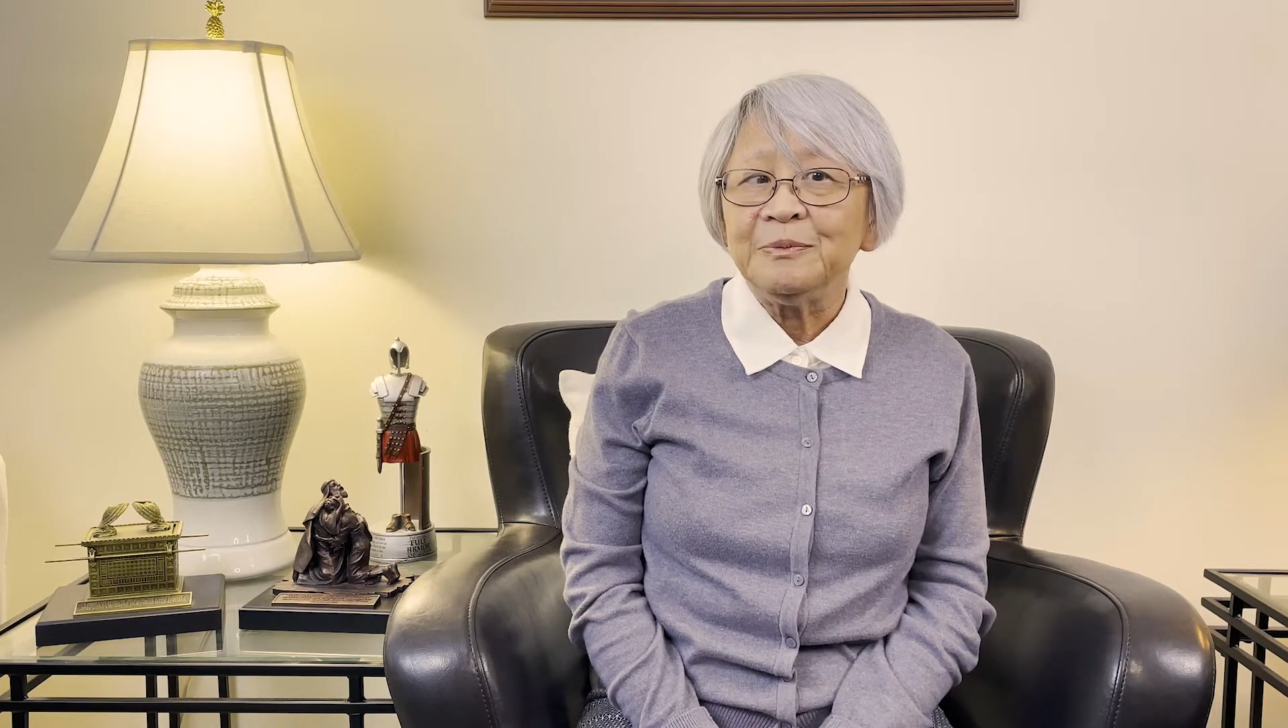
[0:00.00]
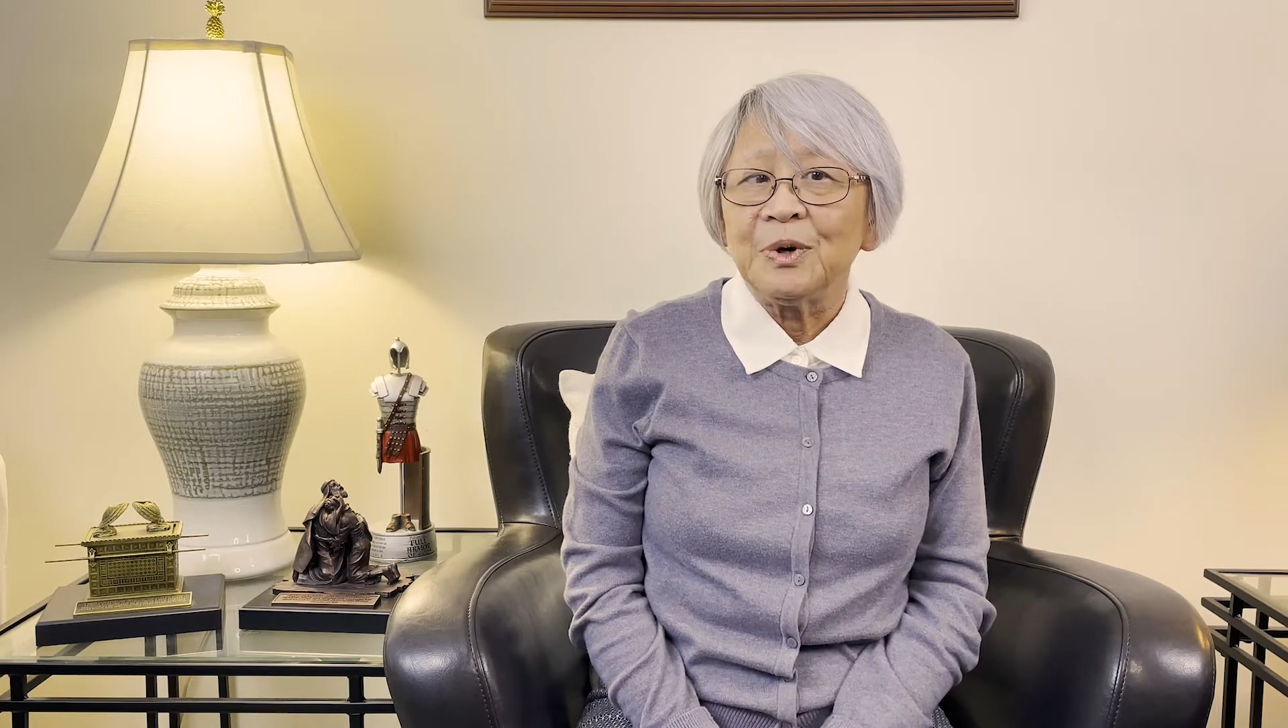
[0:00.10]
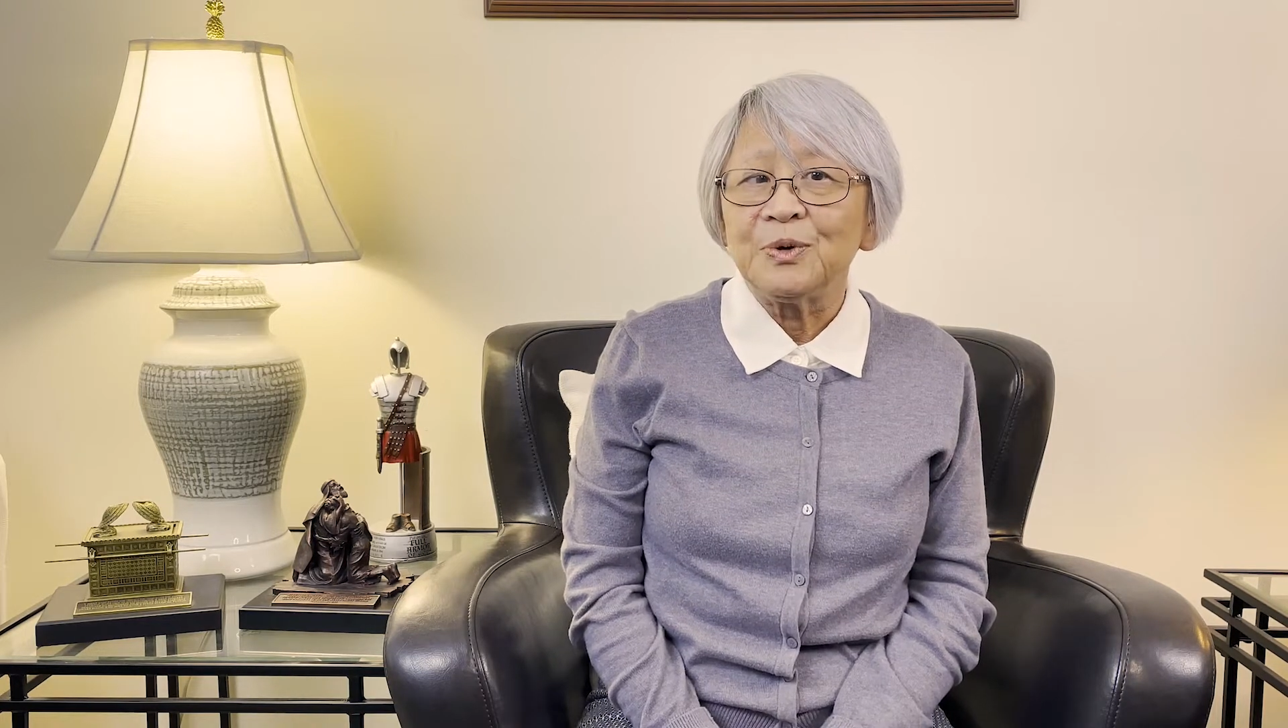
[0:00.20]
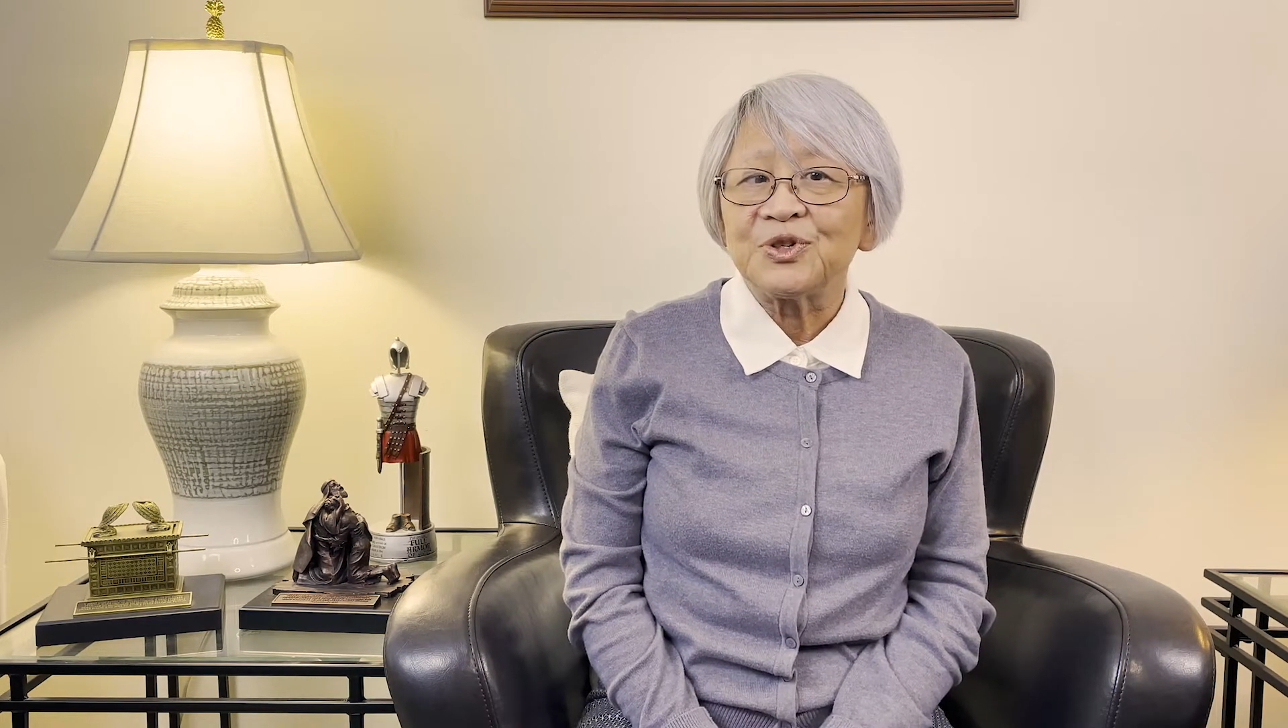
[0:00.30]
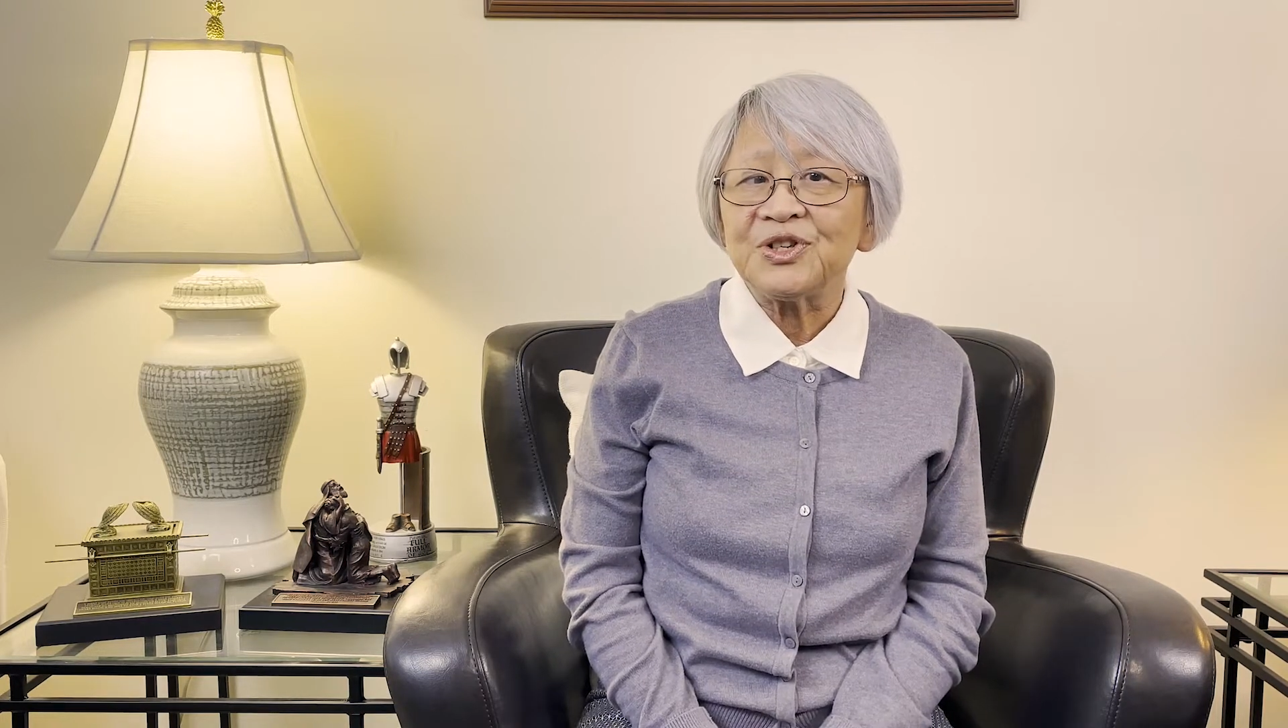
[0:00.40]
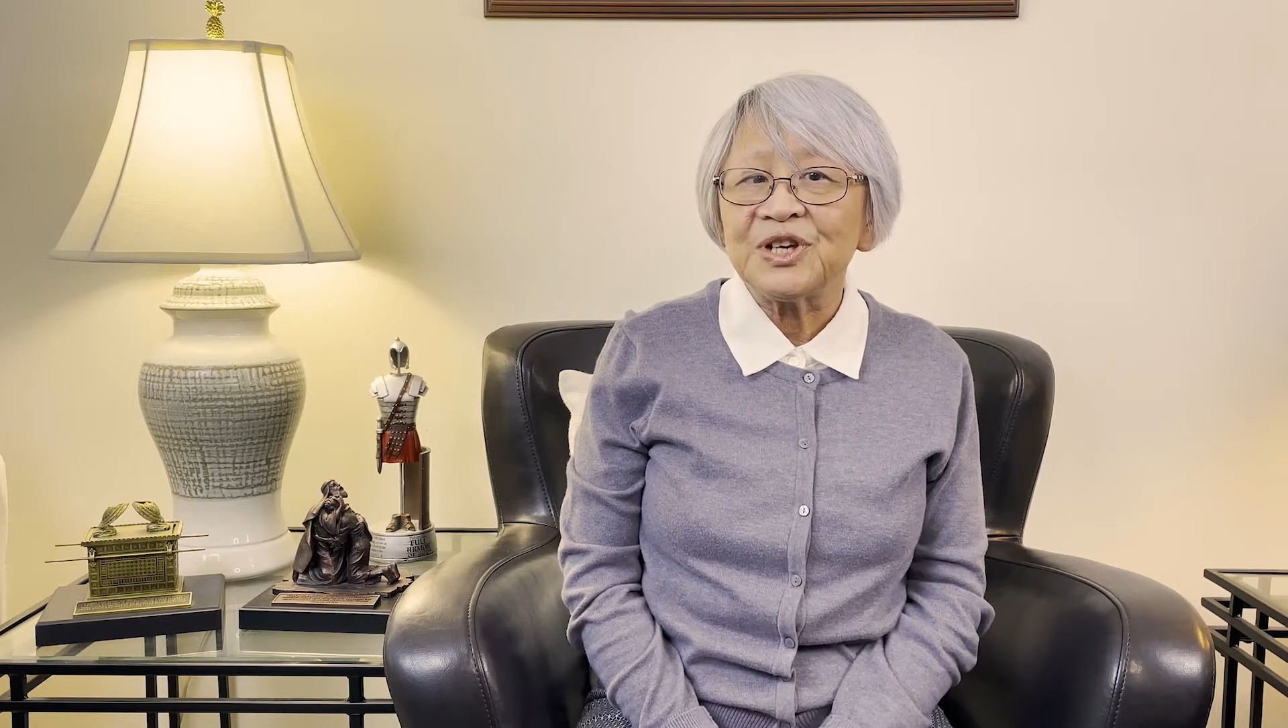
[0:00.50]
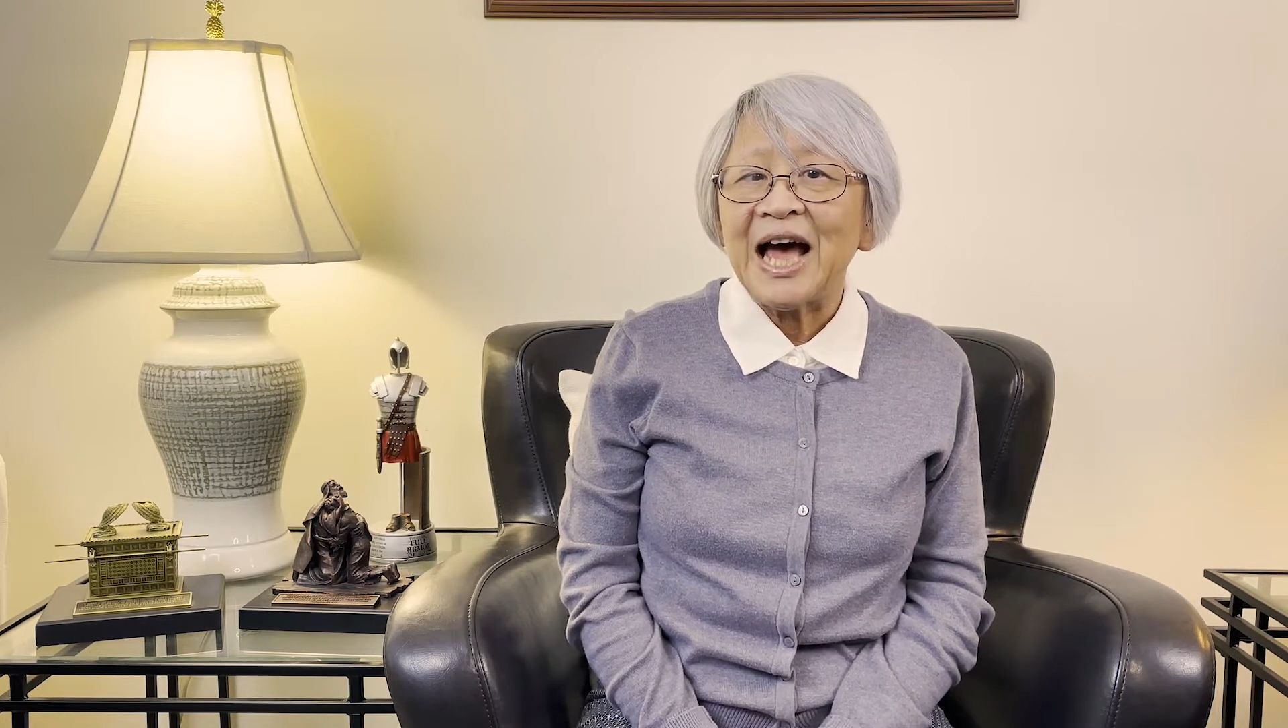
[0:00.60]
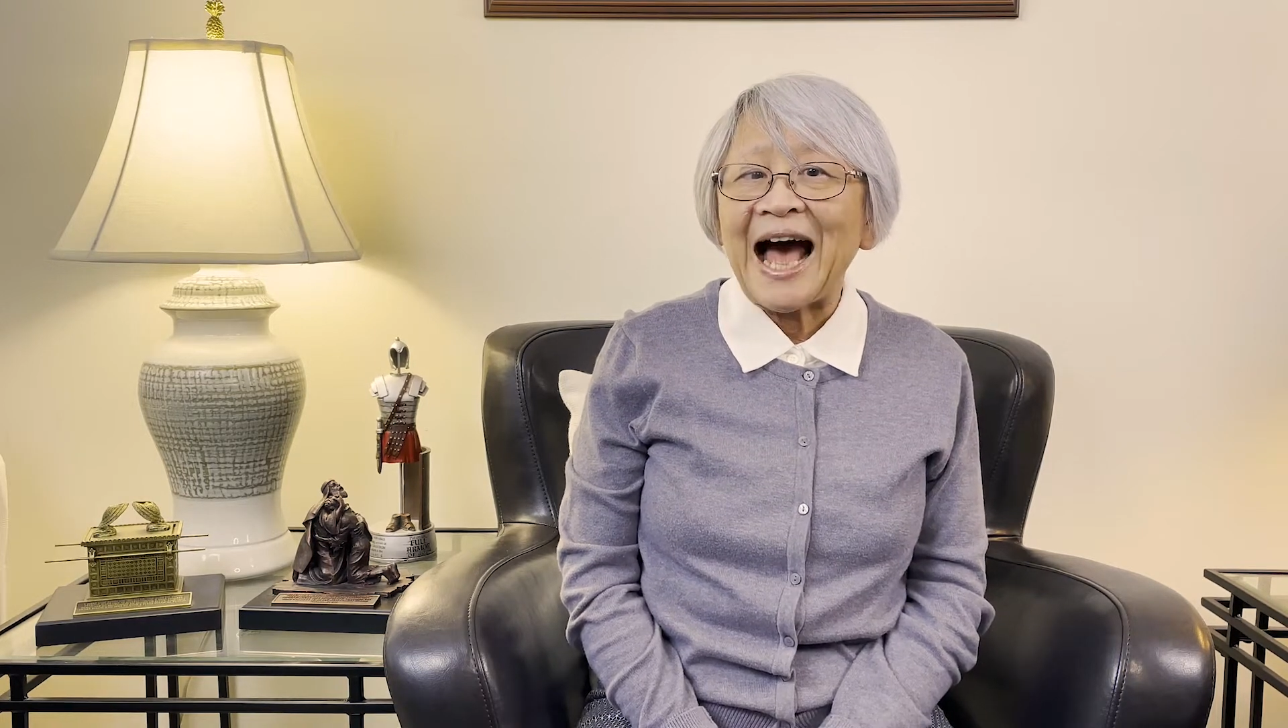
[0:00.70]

Moses